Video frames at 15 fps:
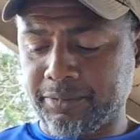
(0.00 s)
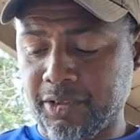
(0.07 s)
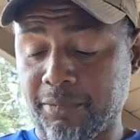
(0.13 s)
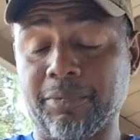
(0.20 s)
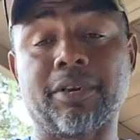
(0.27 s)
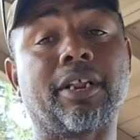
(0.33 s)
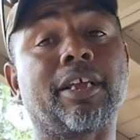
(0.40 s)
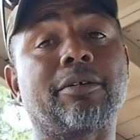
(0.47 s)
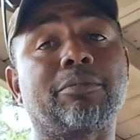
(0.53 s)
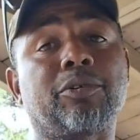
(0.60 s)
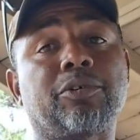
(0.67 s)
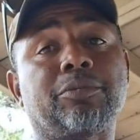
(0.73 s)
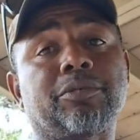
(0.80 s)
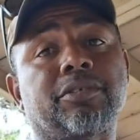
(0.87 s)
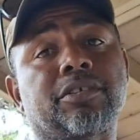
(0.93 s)
I'm a late
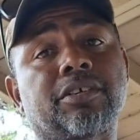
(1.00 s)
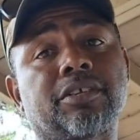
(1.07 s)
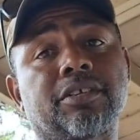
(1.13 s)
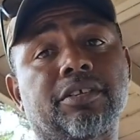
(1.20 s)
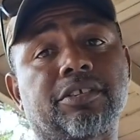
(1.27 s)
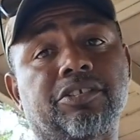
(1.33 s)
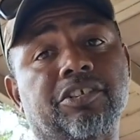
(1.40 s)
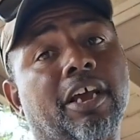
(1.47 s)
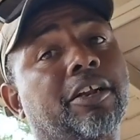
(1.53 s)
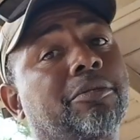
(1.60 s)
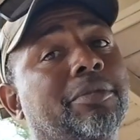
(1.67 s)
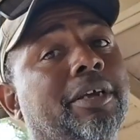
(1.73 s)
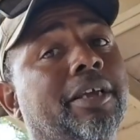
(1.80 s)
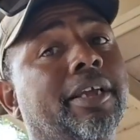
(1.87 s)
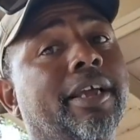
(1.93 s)
bloomer to the
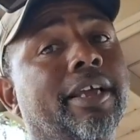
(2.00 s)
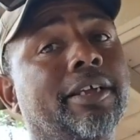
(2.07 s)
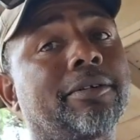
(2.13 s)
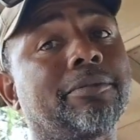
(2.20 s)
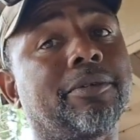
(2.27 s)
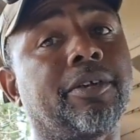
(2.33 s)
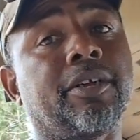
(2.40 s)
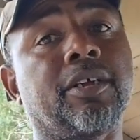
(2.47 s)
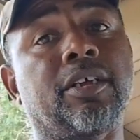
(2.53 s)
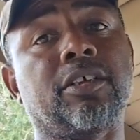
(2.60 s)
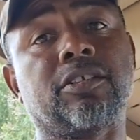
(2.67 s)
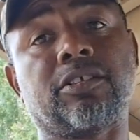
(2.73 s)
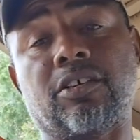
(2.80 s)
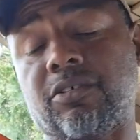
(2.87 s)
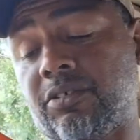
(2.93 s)
chatterbait game.
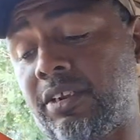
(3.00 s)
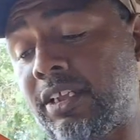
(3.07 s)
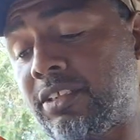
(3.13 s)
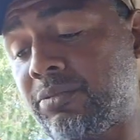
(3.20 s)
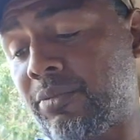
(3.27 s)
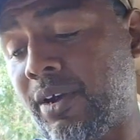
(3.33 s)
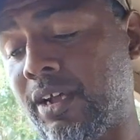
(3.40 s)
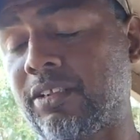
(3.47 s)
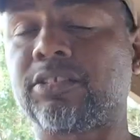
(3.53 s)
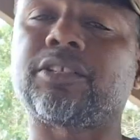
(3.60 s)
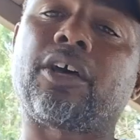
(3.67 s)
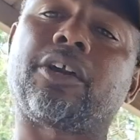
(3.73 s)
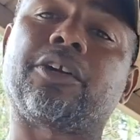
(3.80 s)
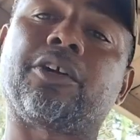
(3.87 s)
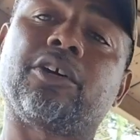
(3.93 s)
So that's why I
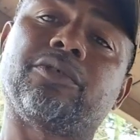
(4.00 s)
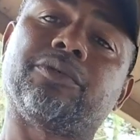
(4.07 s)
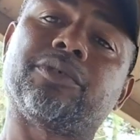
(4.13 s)
started off